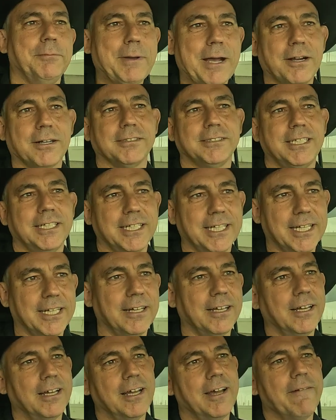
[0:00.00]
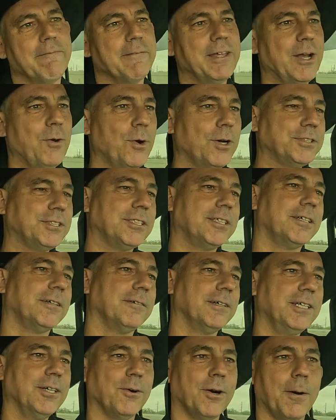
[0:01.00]
back in the seat again. It wasn't
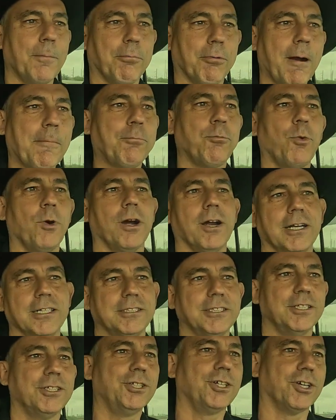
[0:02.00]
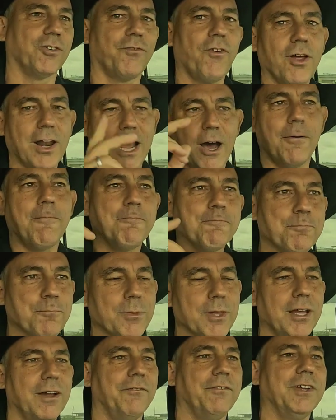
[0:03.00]
abrupt where you're gonna fall out.
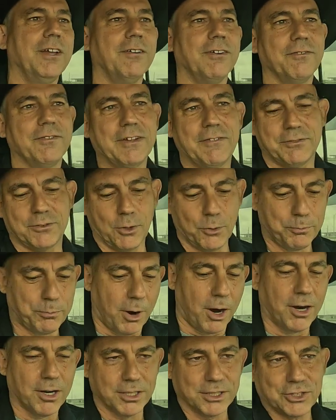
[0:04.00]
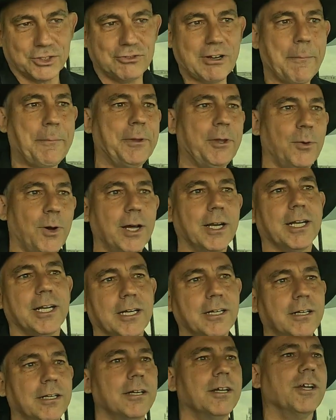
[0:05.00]
If no bars strapping you on
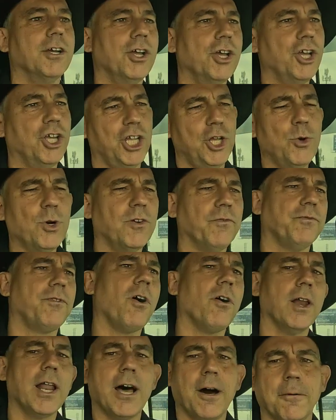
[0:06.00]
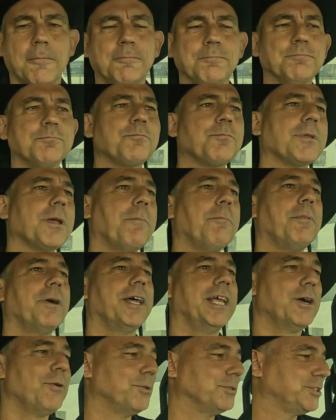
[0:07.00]
there, you wouldn't fall out.
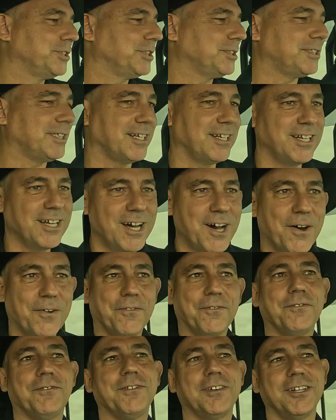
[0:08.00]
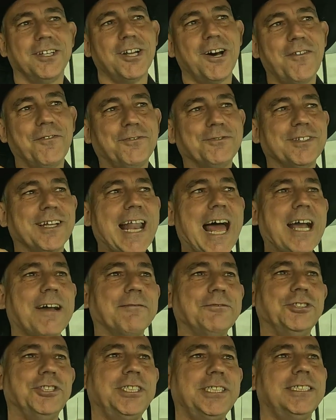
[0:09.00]
But it was just enough lack
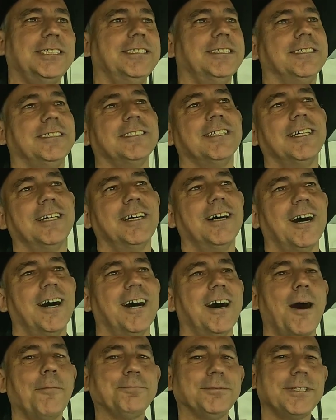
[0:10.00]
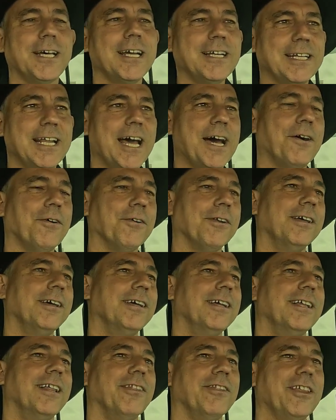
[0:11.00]
of G's upside down
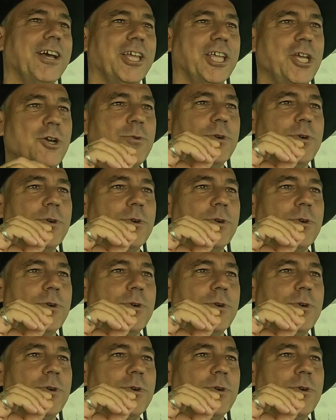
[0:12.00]
that you